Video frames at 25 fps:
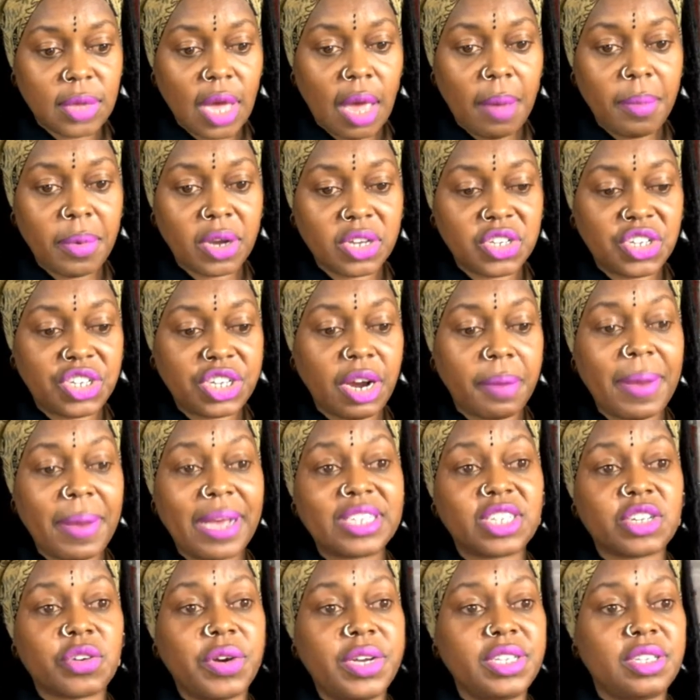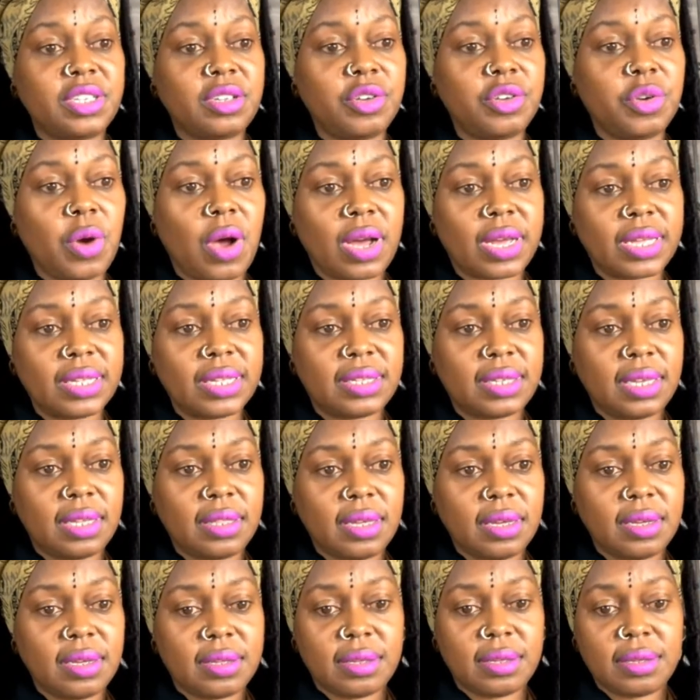I'm going to share my screen so you all can see
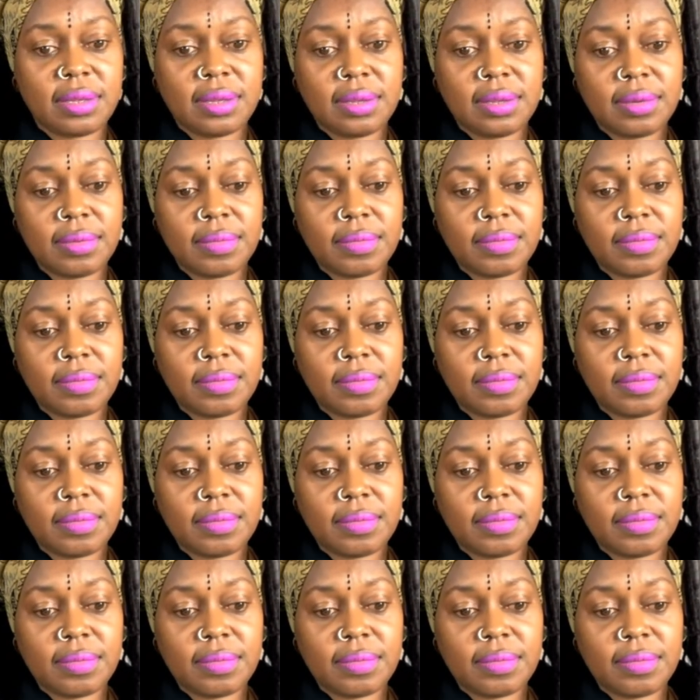this.